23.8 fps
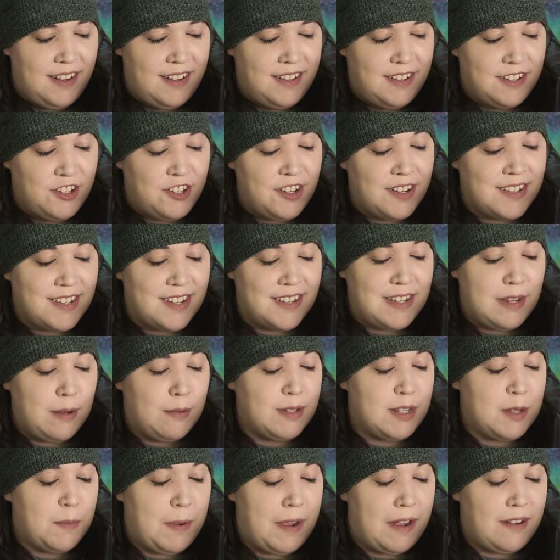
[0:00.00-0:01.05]
Just as he
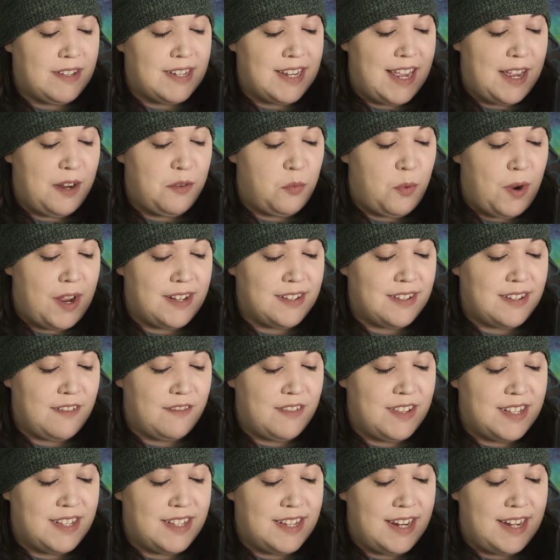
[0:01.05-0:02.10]
was about to head west of
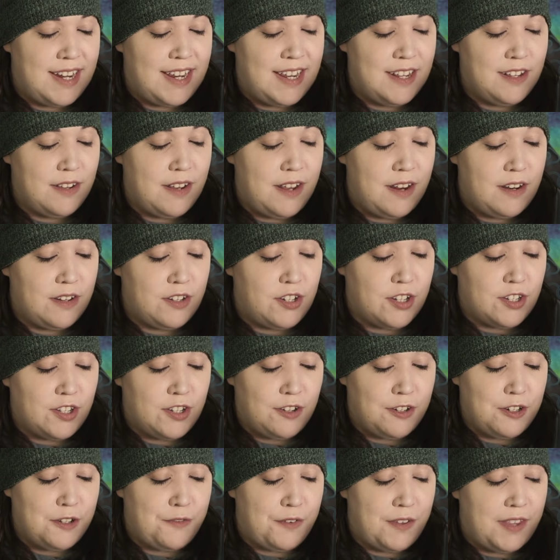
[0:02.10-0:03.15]
the city to
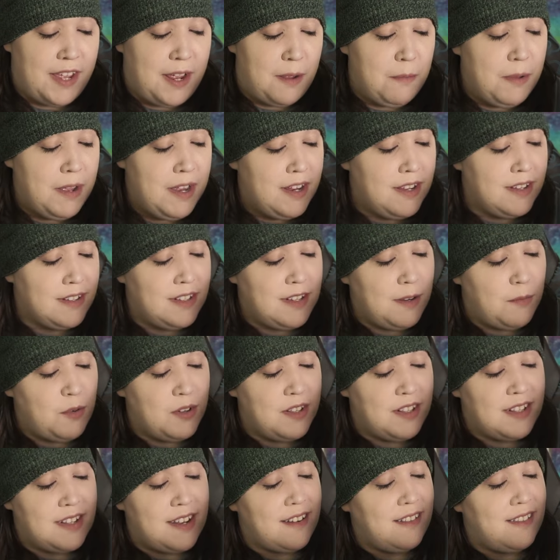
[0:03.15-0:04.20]
search for them,
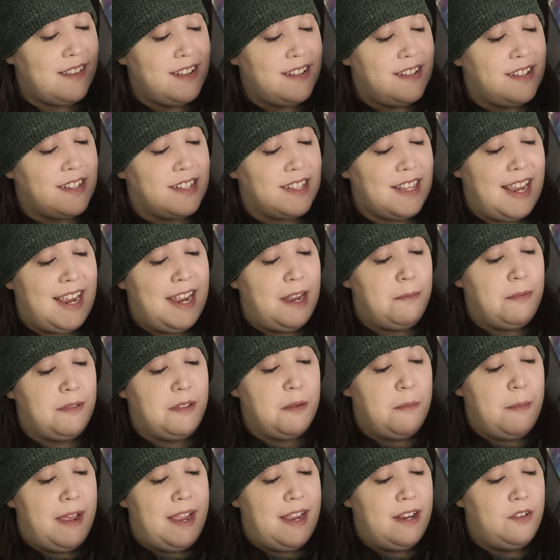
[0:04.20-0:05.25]
someone suddenly slammed
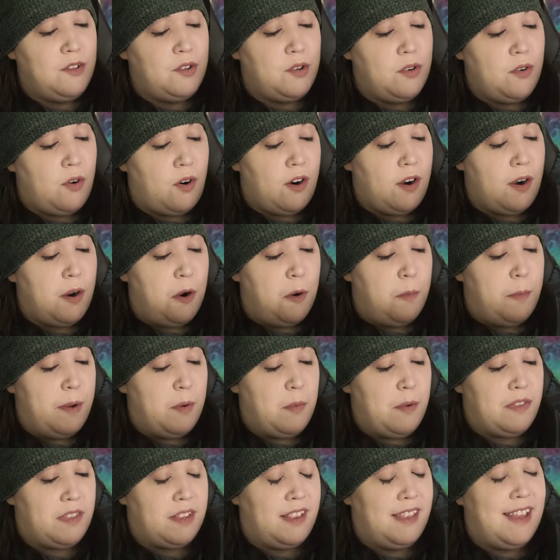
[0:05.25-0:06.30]
the main door open
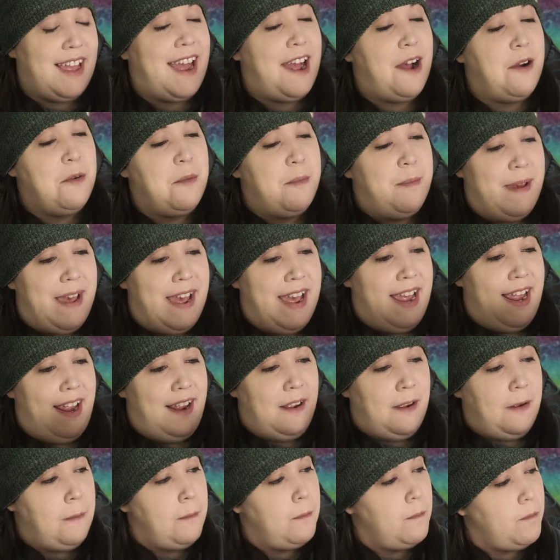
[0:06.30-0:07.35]
with a loud
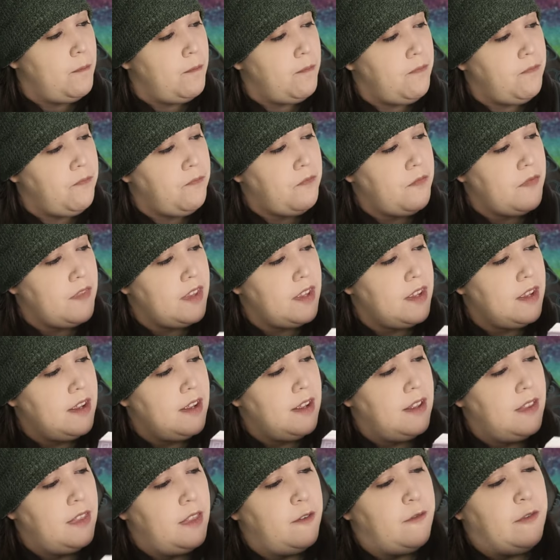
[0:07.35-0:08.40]
bang.
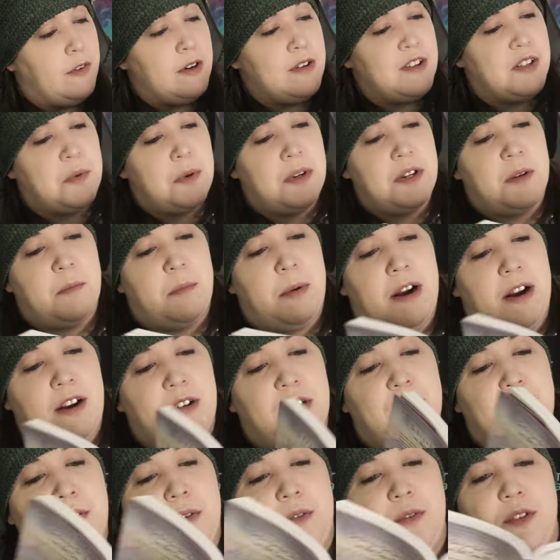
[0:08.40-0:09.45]
The first one to
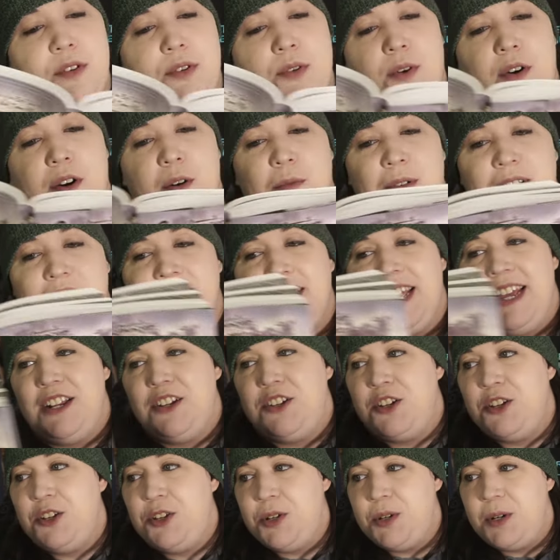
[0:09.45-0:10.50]
barge through the door was Lan
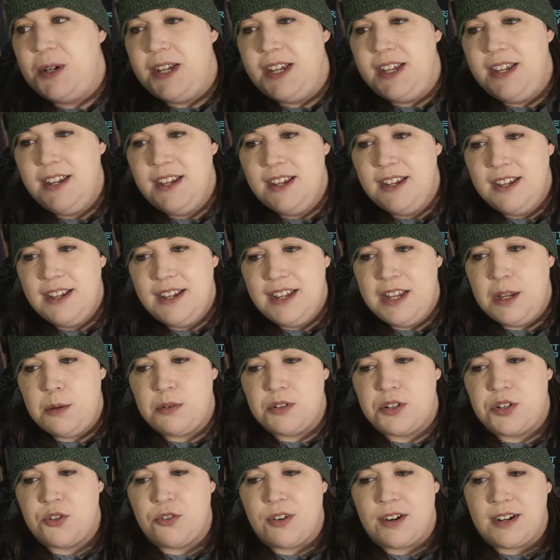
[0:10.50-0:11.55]
Sizhui. He
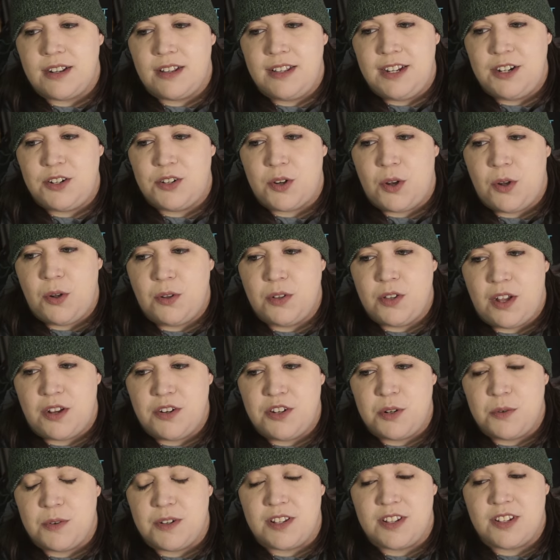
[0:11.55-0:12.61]
was struggling to hold
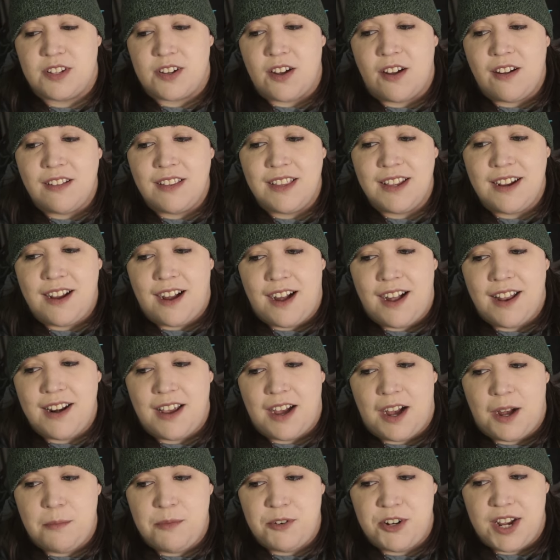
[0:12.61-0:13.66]
onto a scalding hot
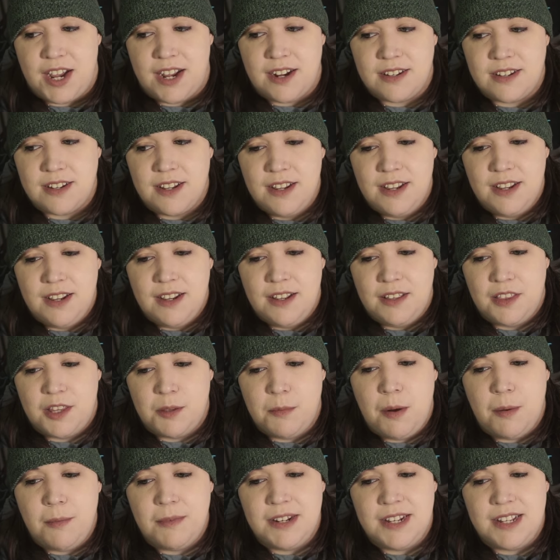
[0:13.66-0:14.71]
object. The
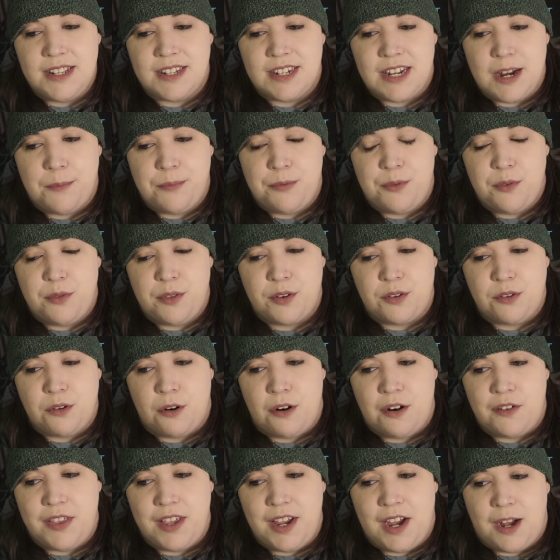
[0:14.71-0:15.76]
moment he stepped through the
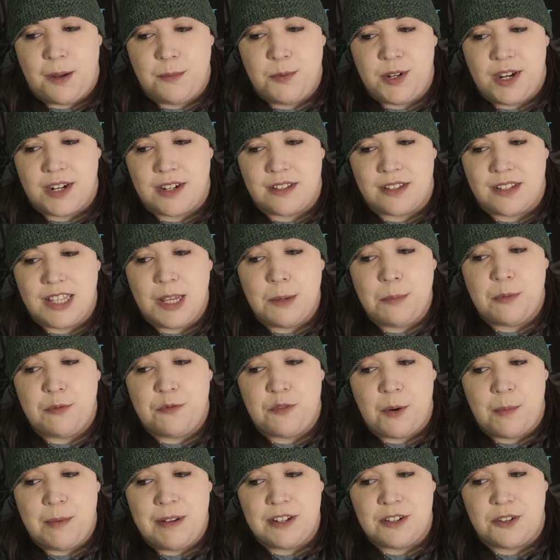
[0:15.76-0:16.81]
door, the object slipped
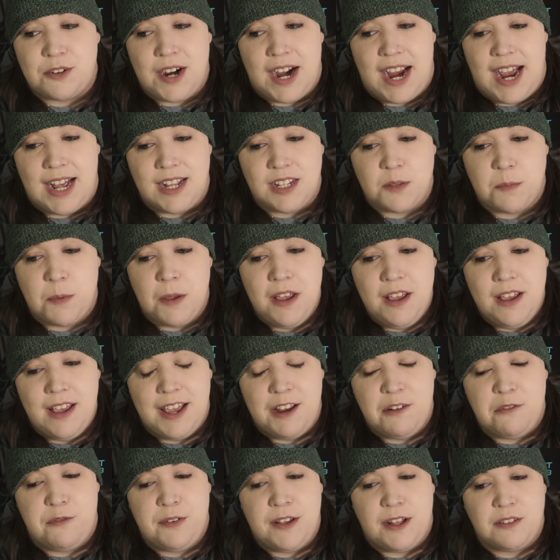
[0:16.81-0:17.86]
from his grasp
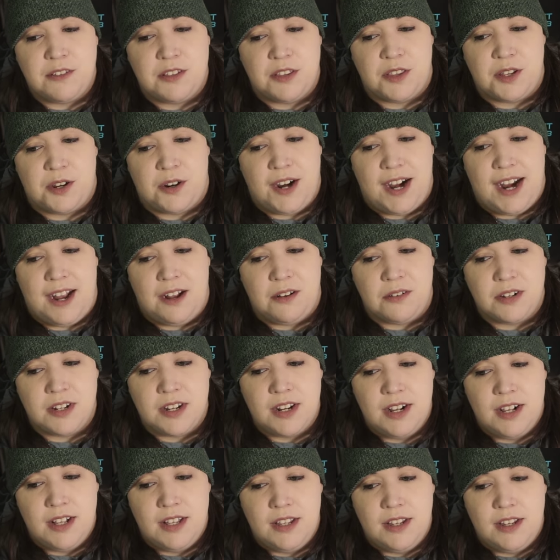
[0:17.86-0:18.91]
and fell to the ground.
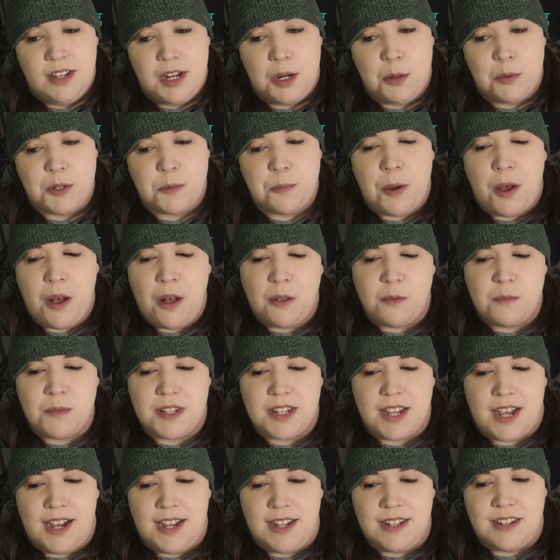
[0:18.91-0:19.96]
It was
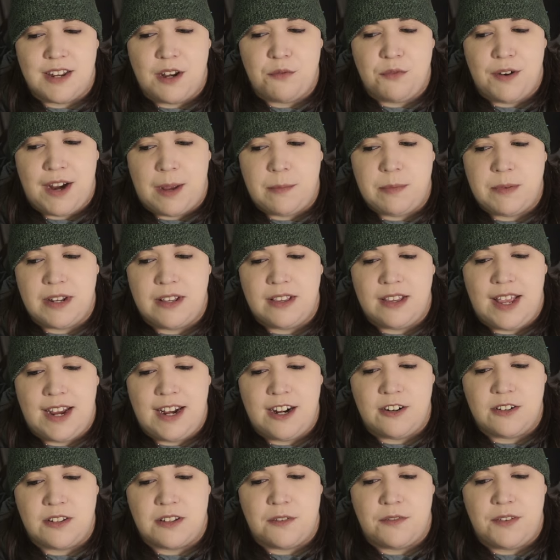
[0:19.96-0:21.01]
palm-sized and wrapped in
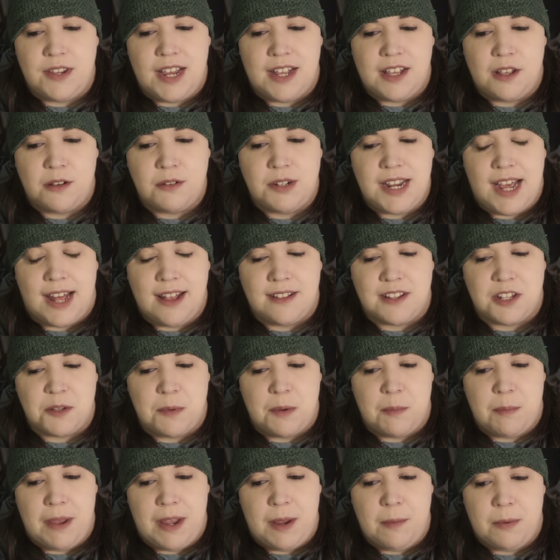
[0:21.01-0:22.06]
layers of yellow
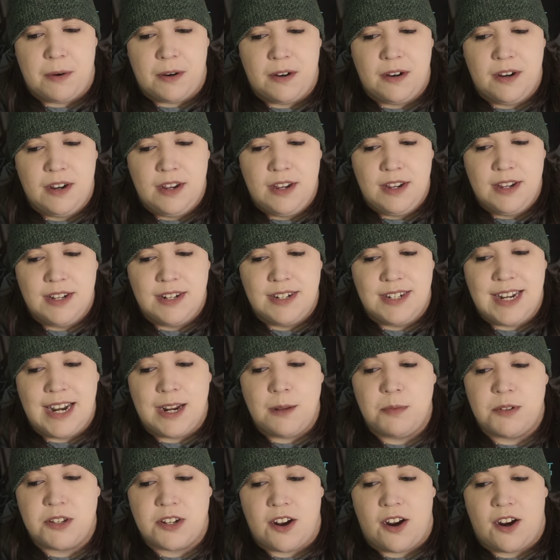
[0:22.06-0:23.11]
talisman paper.
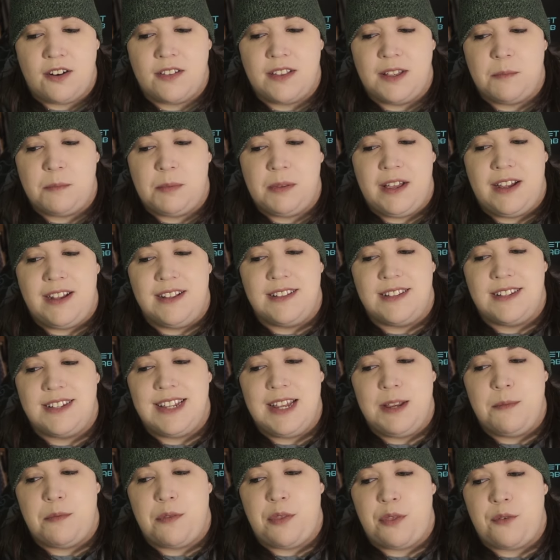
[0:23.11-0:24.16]
Damp scarlet blood
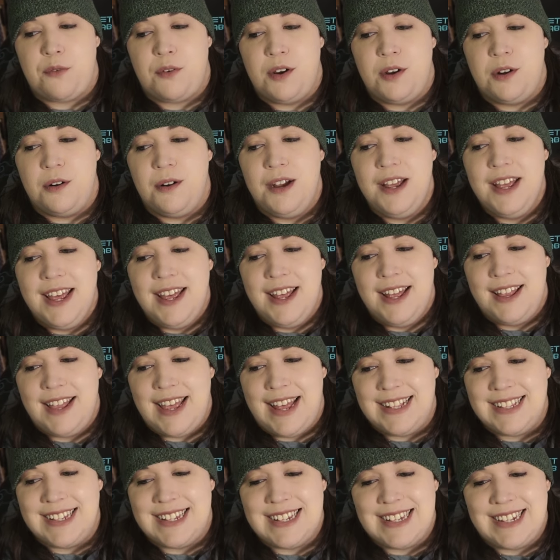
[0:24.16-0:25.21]
seeped through
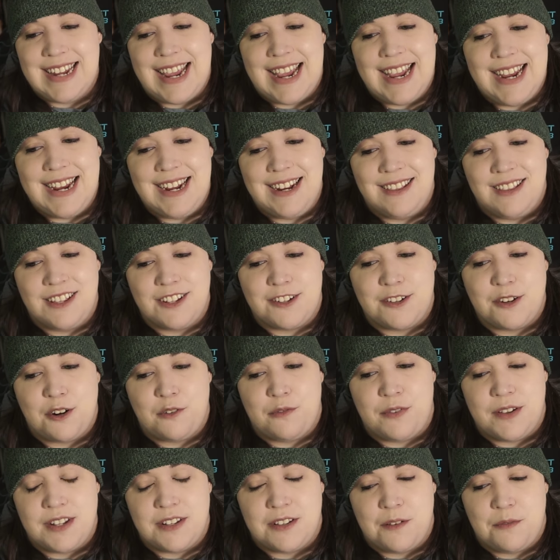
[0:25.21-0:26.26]
and stained the
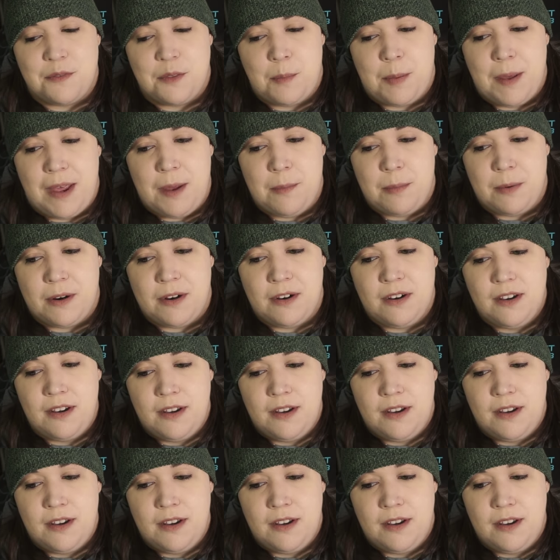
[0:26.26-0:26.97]
surface of the paper.